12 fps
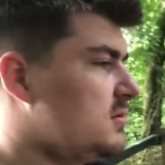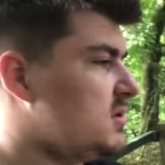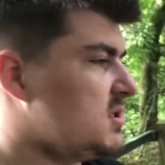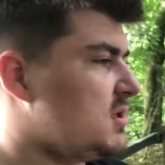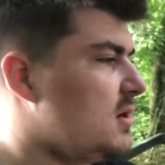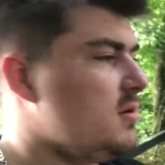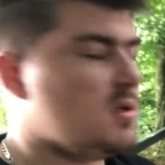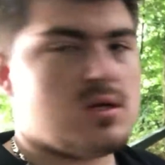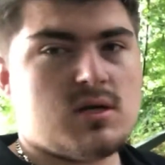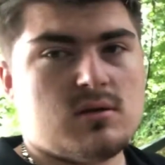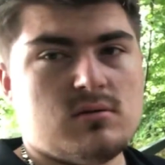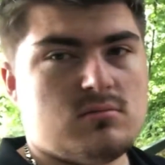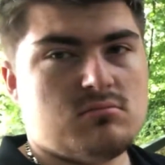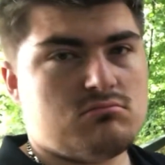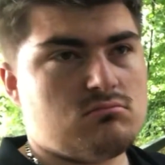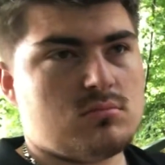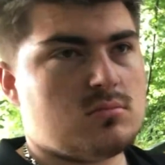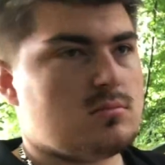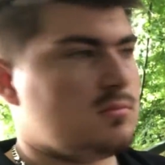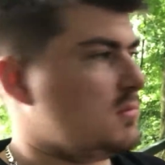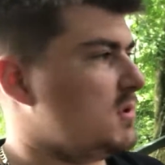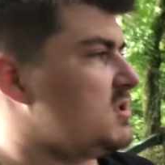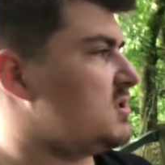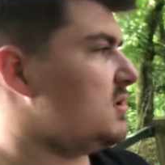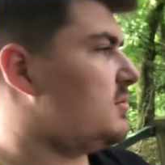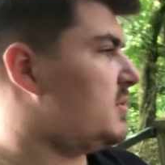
just owning it, and it's not